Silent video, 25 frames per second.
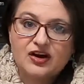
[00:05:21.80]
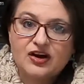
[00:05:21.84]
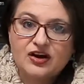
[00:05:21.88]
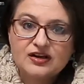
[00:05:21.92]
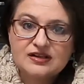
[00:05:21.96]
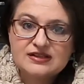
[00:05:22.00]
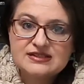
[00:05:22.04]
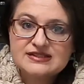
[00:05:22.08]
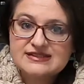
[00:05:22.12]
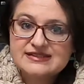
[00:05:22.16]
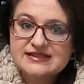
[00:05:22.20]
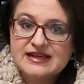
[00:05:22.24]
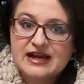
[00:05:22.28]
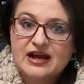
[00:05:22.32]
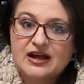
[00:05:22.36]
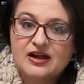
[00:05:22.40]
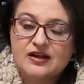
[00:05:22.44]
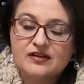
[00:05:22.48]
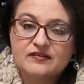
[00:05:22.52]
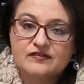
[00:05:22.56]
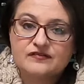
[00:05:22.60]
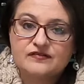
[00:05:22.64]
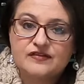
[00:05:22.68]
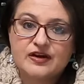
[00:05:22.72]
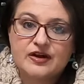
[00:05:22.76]
all
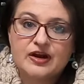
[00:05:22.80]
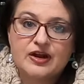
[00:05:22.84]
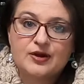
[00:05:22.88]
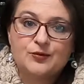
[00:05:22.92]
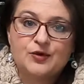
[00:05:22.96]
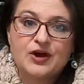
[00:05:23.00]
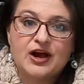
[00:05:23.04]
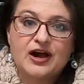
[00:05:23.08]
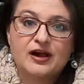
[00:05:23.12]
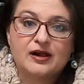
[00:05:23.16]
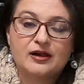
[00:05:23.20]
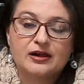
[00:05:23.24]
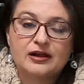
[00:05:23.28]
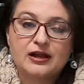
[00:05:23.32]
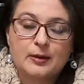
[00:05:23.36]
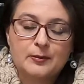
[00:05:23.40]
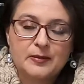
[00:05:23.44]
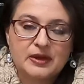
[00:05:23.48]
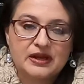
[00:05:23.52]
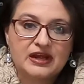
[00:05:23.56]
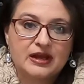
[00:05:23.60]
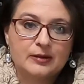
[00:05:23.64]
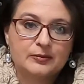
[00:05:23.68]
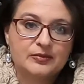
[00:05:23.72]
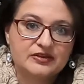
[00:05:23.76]
sell very well.
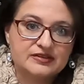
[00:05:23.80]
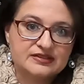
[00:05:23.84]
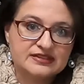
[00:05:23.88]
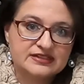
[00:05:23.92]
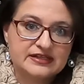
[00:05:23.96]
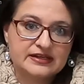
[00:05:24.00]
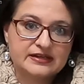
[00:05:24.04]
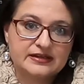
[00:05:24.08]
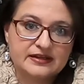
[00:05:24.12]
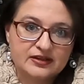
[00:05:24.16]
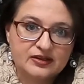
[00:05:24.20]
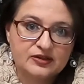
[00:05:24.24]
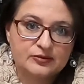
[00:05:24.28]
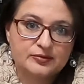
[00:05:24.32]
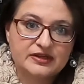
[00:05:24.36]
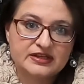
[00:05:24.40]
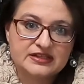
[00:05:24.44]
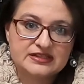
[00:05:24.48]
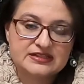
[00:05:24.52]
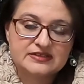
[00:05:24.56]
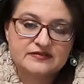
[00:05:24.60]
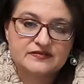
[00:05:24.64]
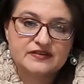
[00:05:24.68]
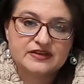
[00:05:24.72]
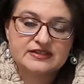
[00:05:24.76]
Coming up, you'll see another
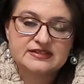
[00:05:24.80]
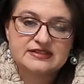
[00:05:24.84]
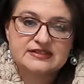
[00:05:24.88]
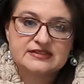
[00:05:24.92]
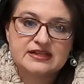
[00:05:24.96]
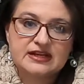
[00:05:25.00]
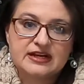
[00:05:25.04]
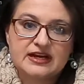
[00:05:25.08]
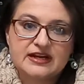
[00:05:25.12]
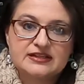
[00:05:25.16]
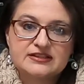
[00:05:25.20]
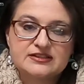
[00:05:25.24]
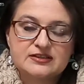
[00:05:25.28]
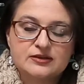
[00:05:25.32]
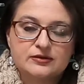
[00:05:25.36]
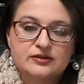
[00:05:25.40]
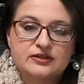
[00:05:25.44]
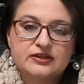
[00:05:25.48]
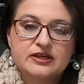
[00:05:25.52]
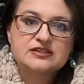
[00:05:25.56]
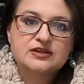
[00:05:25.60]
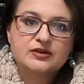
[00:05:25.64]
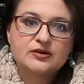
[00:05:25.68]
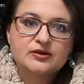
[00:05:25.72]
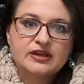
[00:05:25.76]
piece of his that I sold.
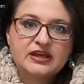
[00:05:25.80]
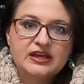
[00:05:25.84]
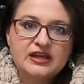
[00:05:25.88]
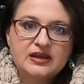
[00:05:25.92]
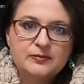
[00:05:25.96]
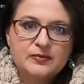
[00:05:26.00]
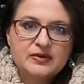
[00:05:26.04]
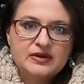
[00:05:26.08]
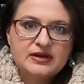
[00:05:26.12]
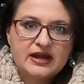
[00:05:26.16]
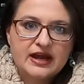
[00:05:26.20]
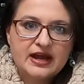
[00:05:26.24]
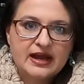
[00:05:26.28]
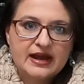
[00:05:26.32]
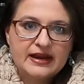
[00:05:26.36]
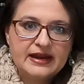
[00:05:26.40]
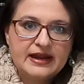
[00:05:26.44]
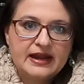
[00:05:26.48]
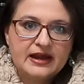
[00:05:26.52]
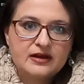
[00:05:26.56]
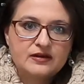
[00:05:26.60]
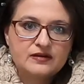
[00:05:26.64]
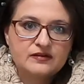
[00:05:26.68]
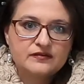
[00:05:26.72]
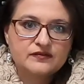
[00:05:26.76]
So keep an eye
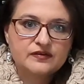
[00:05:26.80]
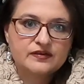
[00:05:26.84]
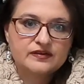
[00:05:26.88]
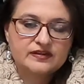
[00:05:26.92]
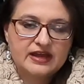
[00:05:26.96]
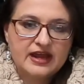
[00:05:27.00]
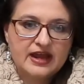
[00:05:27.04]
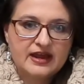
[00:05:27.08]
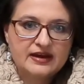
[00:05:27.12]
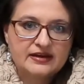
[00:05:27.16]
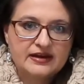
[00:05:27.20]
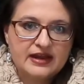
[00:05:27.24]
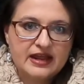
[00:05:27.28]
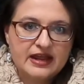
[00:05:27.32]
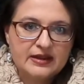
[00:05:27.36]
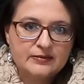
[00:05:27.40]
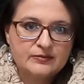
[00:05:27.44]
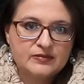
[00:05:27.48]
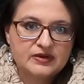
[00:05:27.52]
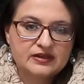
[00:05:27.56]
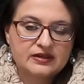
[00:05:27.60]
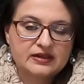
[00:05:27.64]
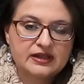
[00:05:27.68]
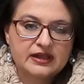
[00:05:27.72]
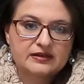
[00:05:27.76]
out for that name,
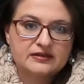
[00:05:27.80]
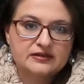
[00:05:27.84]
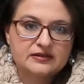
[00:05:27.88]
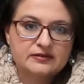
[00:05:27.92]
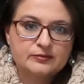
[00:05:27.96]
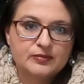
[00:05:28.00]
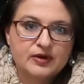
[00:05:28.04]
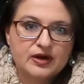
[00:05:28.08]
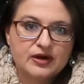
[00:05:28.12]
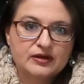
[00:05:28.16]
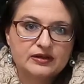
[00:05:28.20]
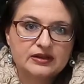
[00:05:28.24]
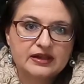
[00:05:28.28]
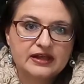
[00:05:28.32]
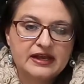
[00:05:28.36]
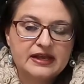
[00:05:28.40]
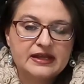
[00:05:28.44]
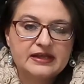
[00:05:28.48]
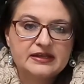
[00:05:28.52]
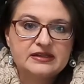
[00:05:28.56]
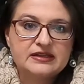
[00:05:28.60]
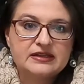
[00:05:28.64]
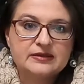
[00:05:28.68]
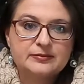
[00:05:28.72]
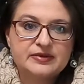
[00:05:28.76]
McClellan
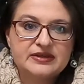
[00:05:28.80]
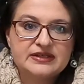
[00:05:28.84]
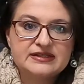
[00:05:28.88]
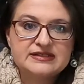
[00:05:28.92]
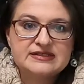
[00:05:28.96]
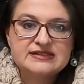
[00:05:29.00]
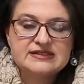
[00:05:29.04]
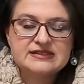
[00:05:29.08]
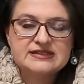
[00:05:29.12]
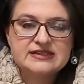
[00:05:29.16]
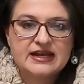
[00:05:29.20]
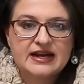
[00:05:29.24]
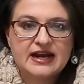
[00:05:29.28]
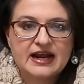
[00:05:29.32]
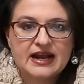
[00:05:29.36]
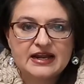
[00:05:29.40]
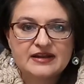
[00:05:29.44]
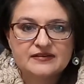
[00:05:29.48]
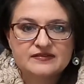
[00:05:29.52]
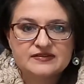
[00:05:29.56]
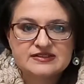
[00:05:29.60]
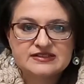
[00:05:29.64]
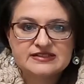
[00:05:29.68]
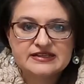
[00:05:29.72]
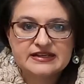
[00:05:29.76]
Barclay. The pieces that I
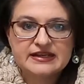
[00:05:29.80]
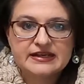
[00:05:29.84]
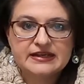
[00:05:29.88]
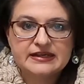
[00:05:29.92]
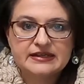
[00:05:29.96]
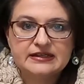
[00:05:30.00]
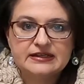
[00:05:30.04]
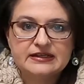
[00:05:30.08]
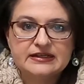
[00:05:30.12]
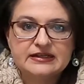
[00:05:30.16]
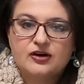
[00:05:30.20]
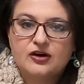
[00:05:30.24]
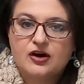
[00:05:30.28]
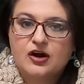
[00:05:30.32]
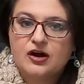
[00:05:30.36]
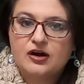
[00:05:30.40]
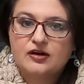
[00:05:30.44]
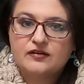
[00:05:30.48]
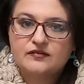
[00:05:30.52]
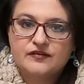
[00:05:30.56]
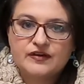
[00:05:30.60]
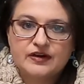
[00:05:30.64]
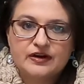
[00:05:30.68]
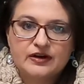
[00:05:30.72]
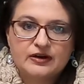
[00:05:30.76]
have seen are
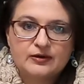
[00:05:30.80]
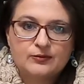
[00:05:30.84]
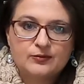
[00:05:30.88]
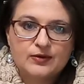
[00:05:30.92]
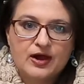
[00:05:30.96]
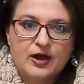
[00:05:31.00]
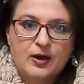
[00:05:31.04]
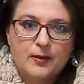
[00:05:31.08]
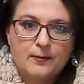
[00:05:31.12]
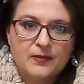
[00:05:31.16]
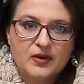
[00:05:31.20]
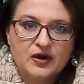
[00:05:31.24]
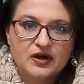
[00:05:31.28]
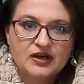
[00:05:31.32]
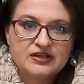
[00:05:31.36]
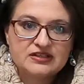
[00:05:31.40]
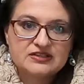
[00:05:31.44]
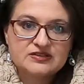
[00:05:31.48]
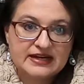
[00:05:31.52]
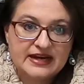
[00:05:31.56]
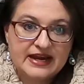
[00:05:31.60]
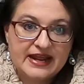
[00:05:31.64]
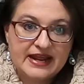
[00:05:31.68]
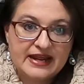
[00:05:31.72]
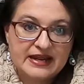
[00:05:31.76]
all very well marked, the
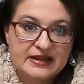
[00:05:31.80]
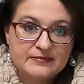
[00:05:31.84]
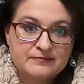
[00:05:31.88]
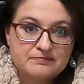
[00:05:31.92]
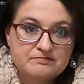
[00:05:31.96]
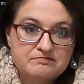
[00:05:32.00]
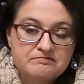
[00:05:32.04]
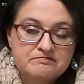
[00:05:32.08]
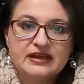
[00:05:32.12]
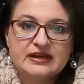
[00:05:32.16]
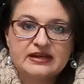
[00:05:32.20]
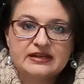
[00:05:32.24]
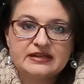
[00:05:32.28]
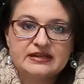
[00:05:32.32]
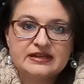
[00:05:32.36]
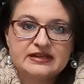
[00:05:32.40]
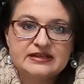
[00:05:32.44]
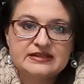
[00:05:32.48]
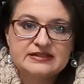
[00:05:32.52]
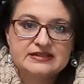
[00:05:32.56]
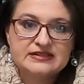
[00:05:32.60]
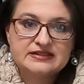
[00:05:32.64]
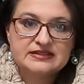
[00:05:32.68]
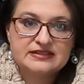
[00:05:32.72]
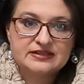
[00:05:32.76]
name, and
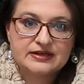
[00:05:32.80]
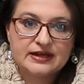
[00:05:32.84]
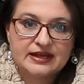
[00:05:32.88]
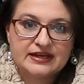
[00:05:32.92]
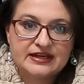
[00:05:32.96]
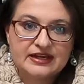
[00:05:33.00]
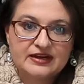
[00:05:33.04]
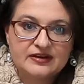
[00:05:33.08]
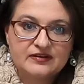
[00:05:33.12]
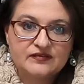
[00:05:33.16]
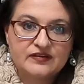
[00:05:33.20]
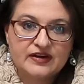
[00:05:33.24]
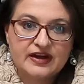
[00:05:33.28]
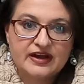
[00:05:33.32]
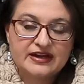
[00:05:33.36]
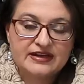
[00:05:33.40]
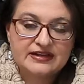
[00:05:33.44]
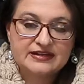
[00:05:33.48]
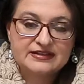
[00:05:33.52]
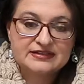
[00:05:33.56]
easy to identify.